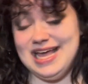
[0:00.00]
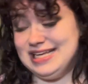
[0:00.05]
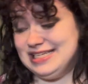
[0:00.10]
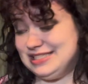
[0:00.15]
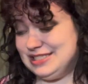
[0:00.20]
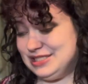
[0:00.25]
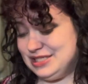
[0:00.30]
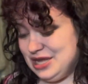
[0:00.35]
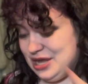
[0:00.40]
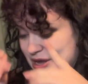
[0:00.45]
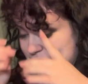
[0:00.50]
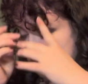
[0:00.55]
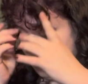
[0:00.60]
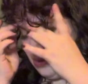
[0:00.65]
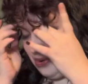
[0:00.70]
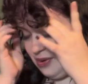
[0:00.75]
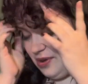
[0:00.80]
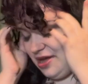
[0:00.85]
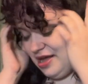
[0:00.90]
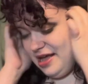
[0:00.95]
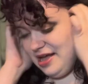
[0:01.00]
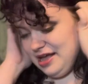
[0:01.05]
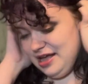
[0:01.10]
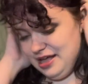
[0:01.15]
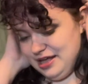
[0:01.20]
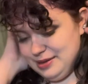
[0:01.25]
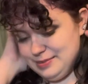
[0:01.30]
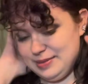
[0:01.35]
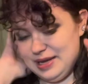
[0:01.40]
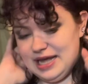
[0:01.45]
So,
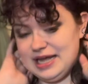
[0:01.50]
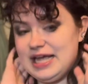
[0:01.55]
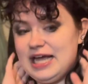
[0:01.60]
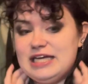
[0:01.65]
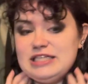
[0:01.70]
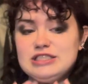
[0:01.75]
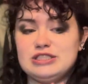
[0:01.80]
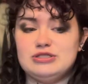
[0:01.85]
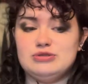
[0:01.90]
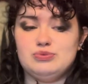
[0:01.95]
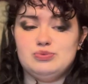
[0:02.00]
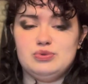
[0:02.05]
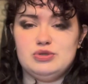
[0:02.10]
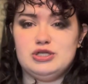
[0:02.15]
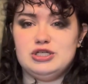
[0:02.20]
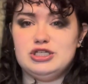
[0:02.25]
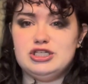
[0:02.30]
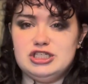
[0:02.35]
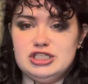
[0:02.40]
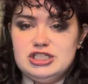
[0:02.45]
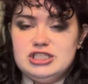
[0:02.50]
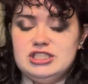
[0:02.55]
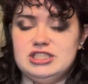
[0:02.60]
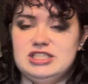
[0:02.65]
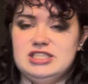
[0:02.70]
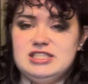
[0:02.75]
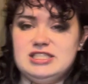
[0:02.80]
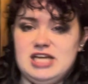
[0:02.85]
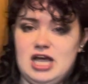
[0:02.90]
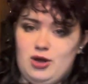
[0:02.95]
I guess we're
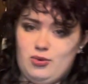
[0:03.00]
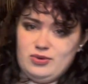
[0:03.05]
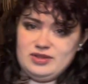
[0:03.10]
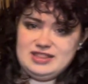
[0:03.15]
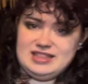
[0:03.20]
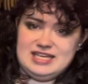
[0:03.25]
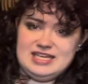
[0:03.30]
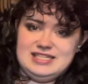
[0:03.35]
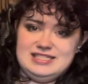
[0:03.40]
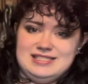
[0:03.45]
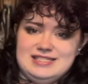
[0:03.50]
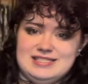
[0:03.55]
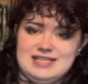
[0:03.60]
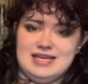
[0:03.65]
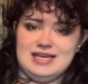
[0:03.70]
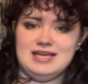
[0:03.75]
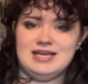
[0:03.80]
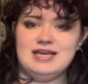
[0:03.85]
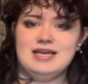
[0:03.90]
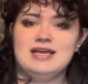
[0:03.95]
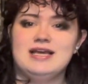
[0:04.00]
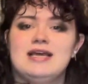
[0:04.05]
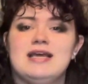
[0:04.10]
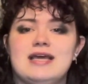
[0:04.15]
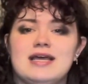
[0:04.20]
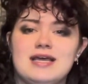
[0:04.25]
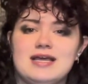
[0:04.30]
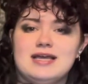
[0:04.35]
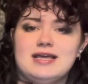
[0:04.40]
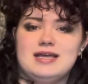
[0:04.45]
stuck with this
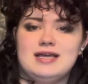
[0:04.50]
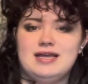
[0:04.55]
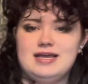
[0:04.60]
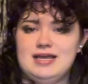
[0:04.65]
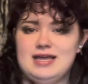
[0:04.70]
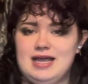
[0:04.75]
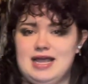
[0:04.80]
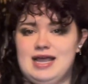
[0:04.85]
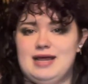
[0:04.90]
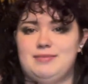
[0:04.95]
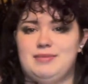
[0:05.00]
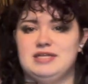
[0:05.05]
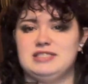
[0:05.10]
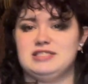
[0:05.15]
and my